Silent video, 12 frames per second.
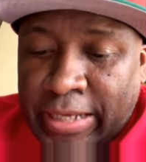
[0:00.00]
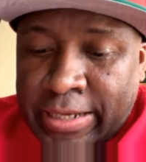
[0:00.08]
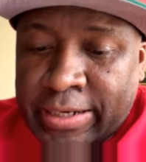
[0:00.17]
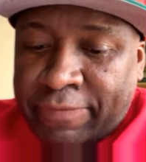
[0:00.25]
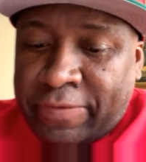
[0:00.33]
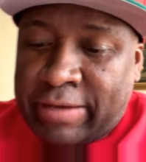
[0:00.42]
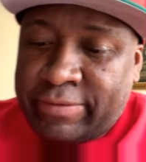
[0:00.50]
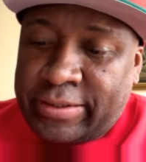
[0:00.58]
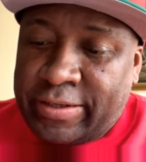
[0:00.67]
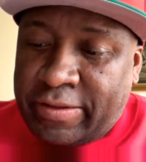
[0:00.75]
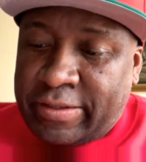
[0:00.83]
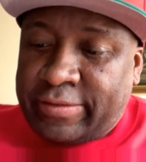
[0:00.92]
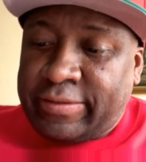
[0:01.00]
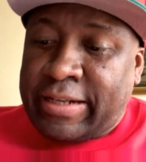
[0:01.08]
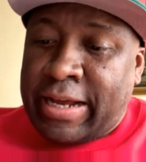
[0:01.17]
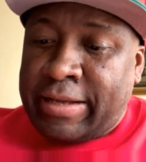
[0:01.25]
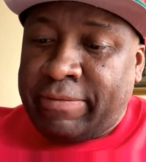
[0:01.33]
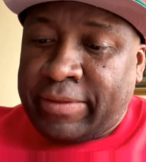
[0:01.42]
And I found another
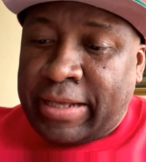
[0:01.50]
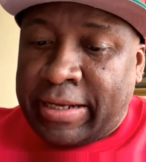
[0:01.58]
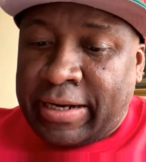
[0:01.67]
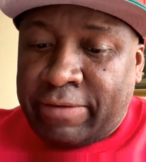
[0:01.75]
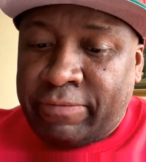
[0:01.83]
stat that